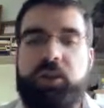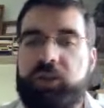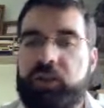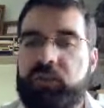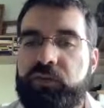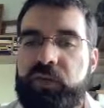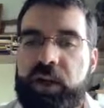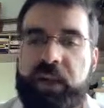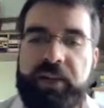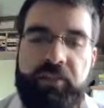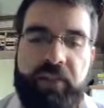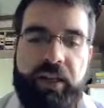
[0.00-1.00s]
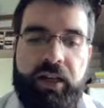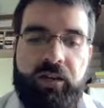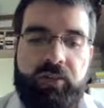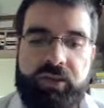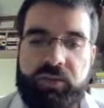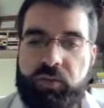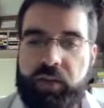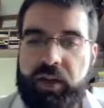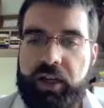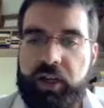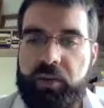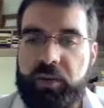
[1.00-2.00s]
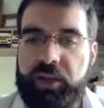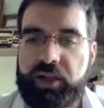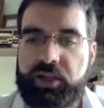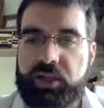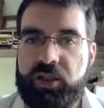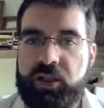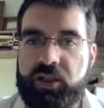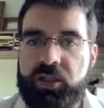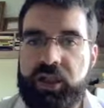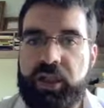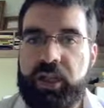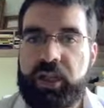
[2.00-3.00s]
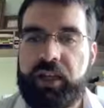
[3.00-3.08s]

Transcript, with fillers: you can find me elsewhere by searching